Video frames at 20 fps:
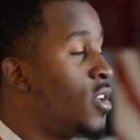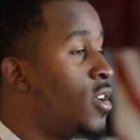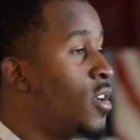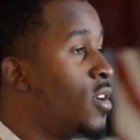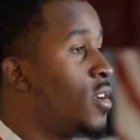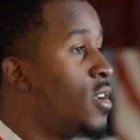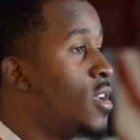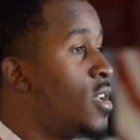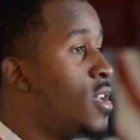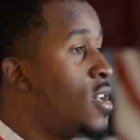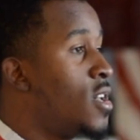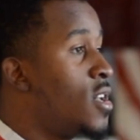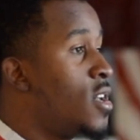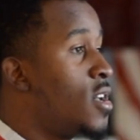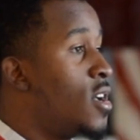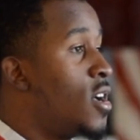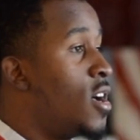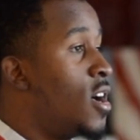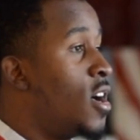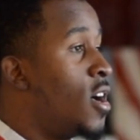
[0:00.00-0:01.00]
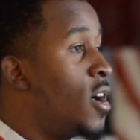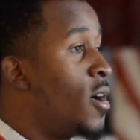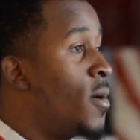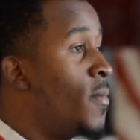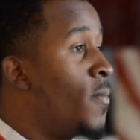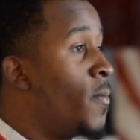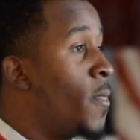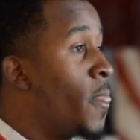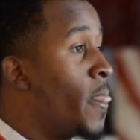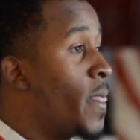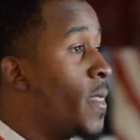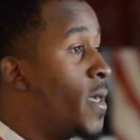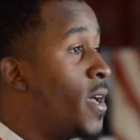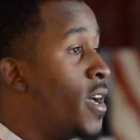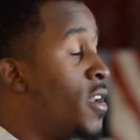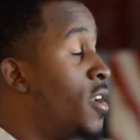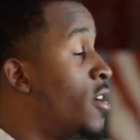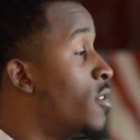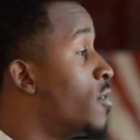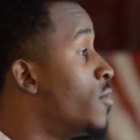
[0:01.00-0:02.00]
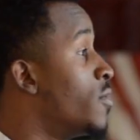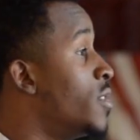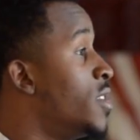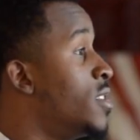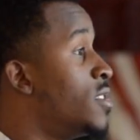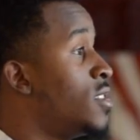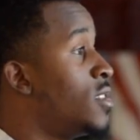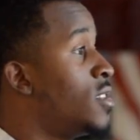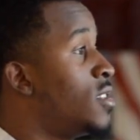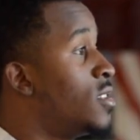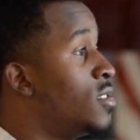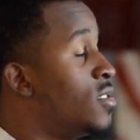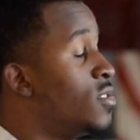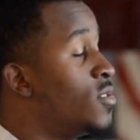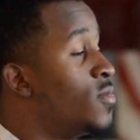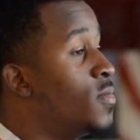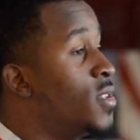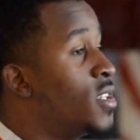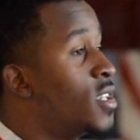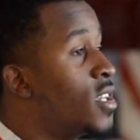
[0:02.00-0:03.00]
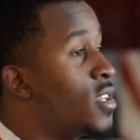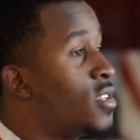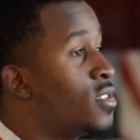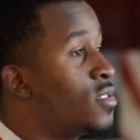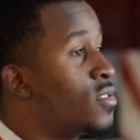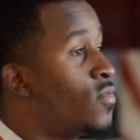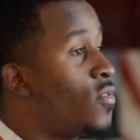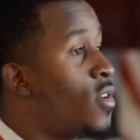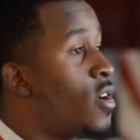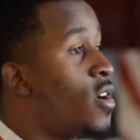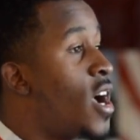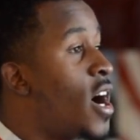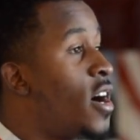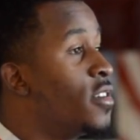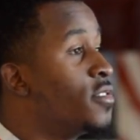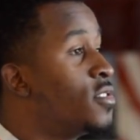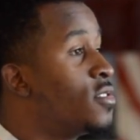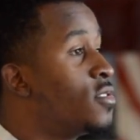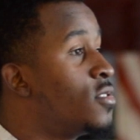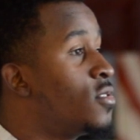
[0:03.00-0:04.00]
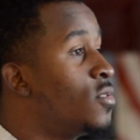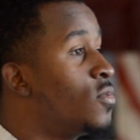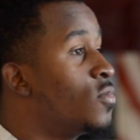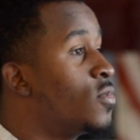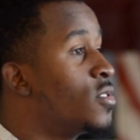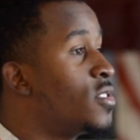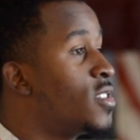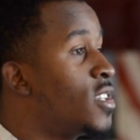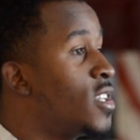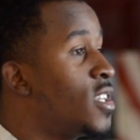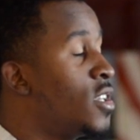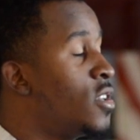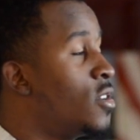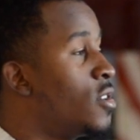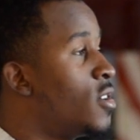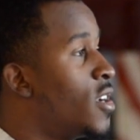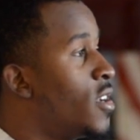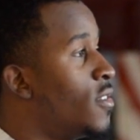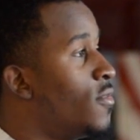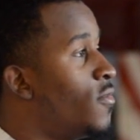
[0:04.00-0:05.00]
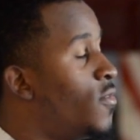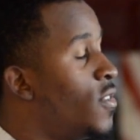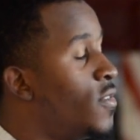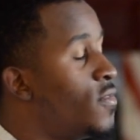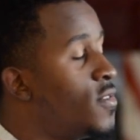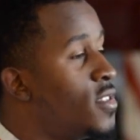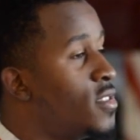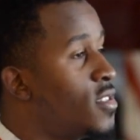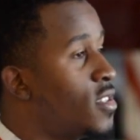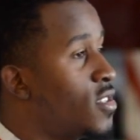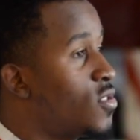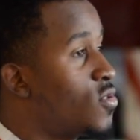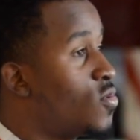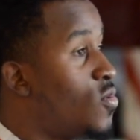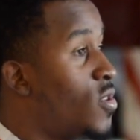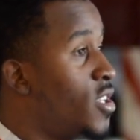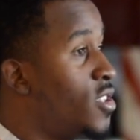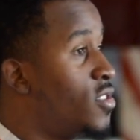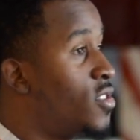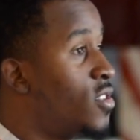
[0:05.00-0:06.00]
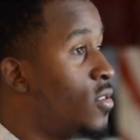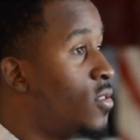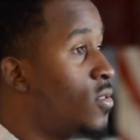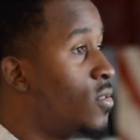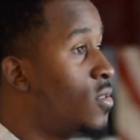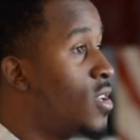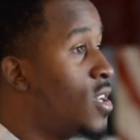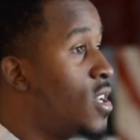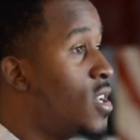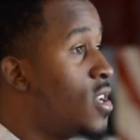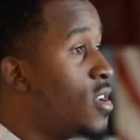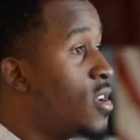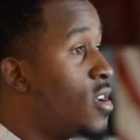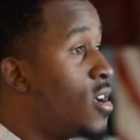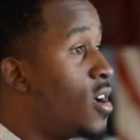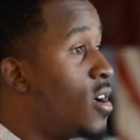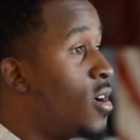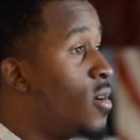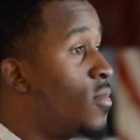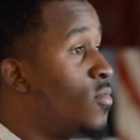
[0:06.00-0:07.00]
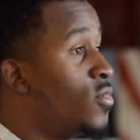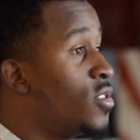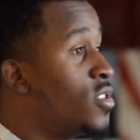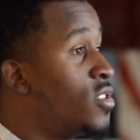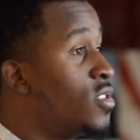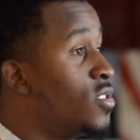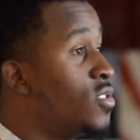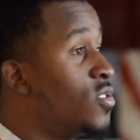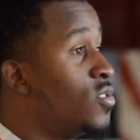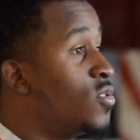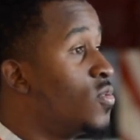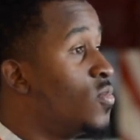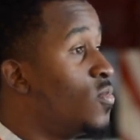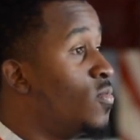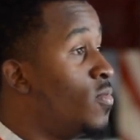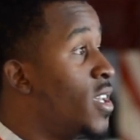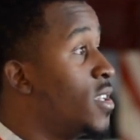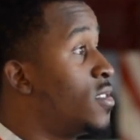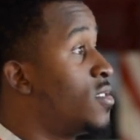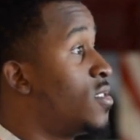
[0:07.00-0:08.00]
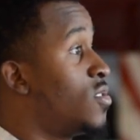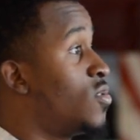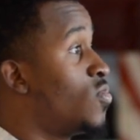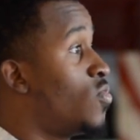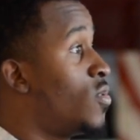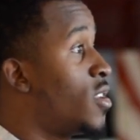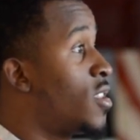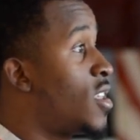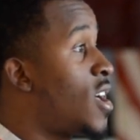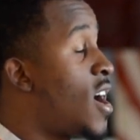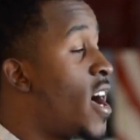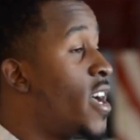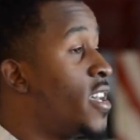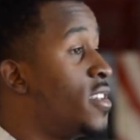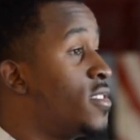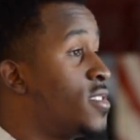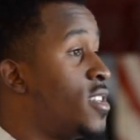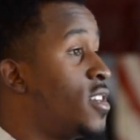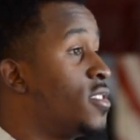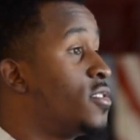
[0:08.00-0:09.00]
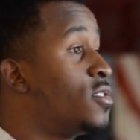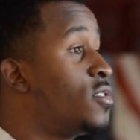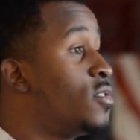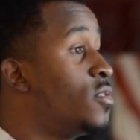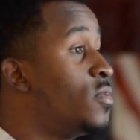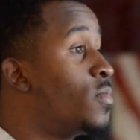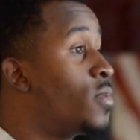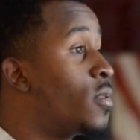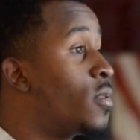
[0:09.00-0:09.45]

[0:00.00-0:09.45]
here. Um, another reason is because of our altitude. We're sitting here at fifty-six twenty-two, um, which is makes us one of the highest altitude